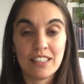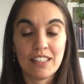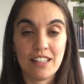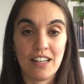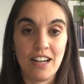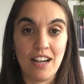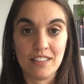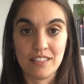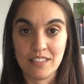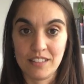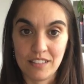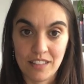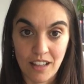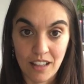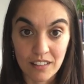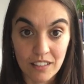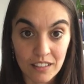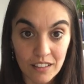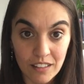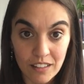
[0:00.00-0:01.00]
hasn't
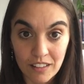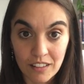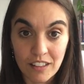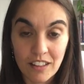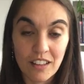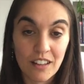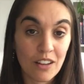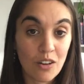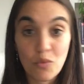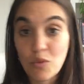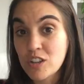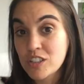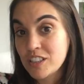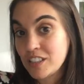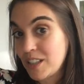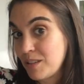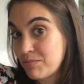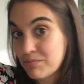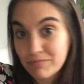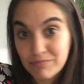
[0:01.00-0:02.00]
done the
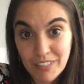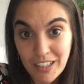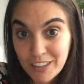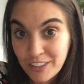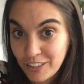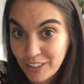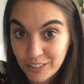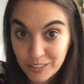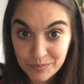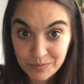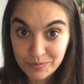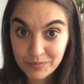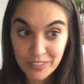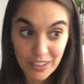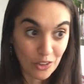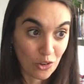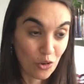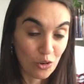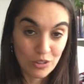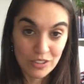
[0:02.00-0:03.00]
washing up, I don't know,
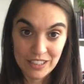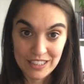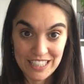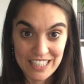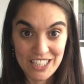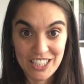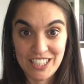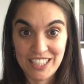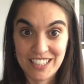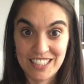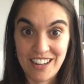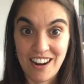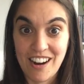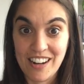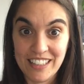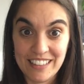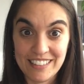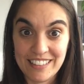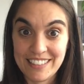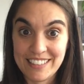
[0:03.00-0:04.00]
and all the dishes are
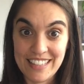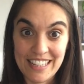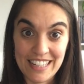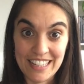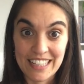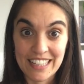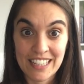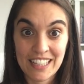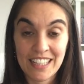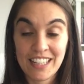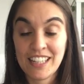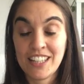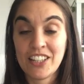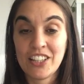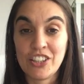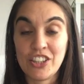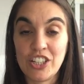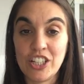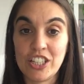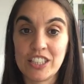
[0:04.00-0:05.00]
in the sink
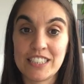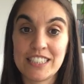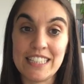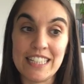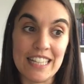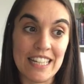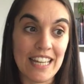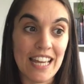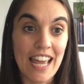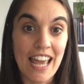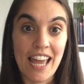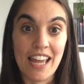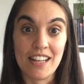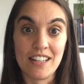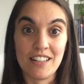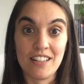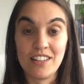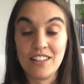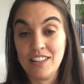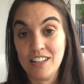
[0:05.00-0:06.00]
dirty,
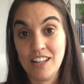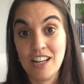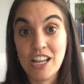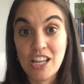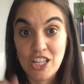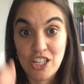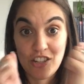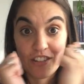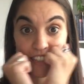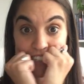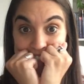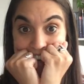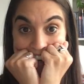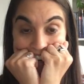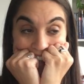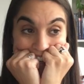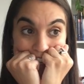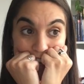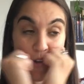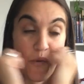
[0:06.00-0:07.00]
and you
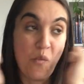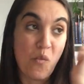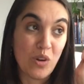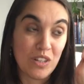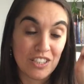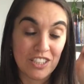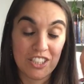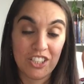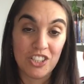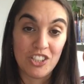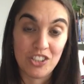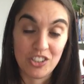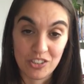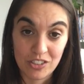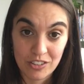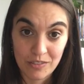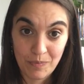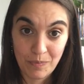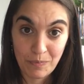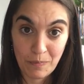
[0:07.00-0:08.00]
suddenly want to
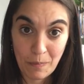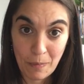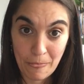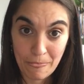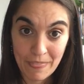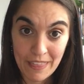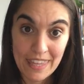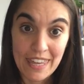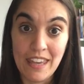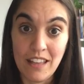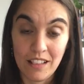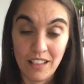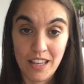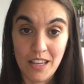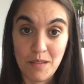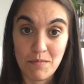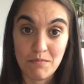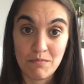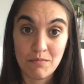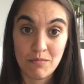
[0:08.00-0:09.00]
kill
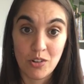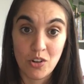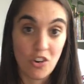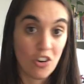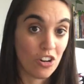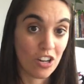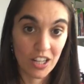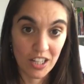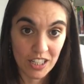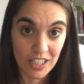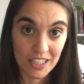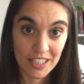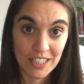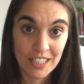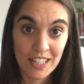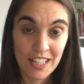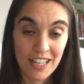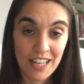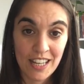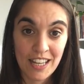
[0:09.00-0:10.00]
him or her
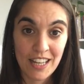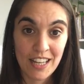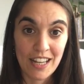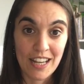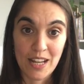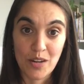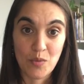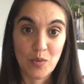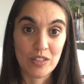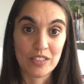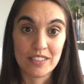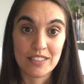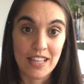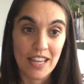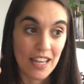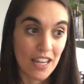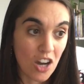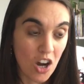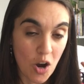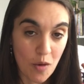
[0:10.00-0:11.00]
and want to
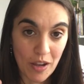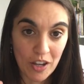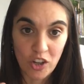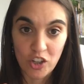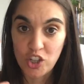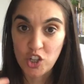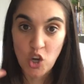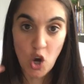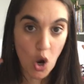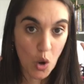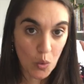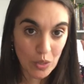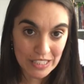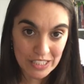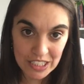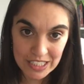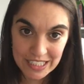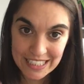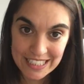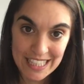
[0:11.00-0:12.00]
say, oh my god, you always
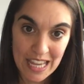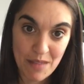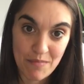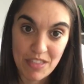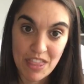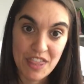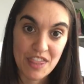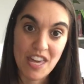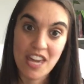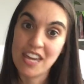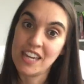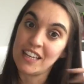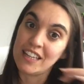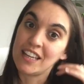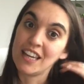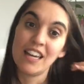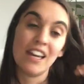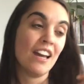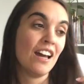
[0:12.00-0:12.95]
do the same thing,